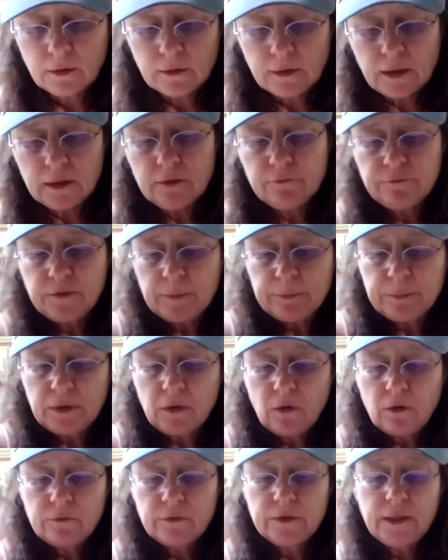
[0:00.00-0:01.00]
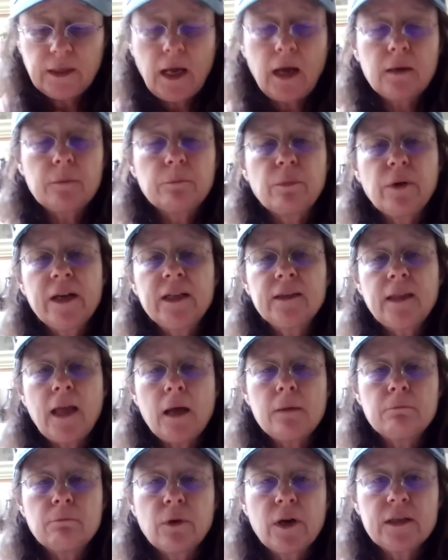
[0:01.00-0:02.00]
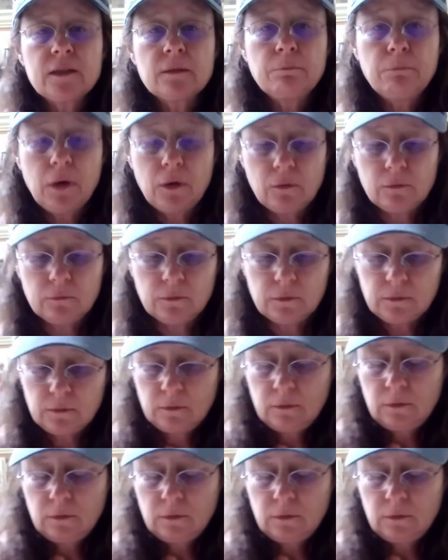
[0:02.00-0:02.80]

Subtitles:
Then you flip it over and you got to break that breastbone.